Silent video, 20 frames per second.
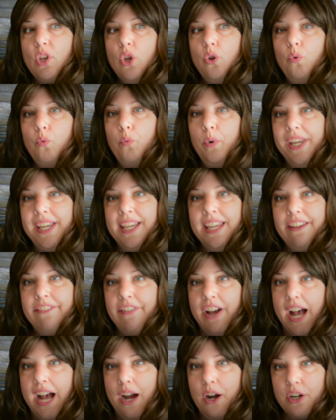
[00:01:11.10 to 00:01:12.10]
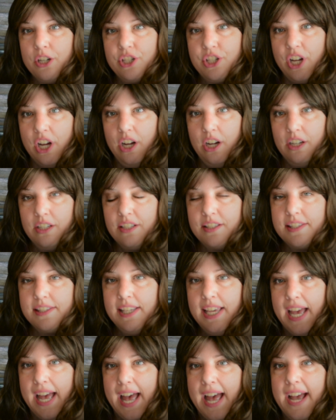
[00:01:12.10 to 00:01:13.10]
we give our dogs
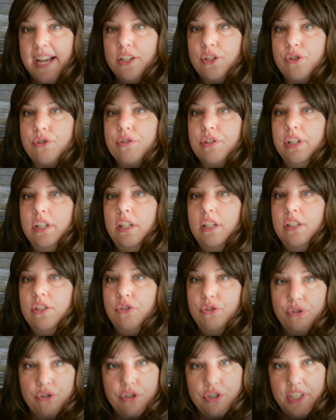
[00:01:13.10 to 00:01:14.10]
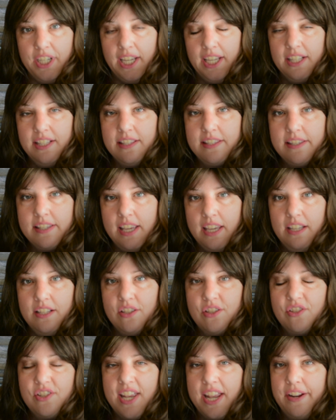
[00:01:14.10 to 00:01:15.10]
extra nutrients
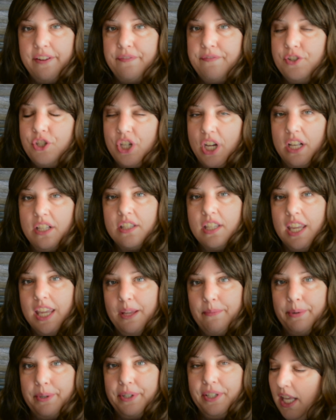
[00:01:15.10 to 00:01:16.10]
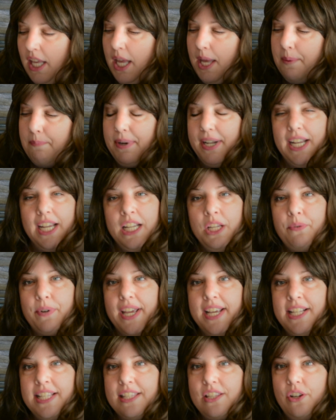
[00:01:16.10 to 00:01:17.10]
instead of just kibble. But
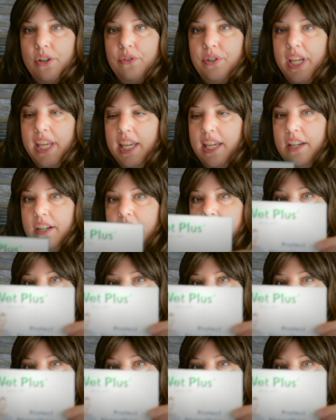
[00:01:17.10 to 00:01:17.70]
anyway, so here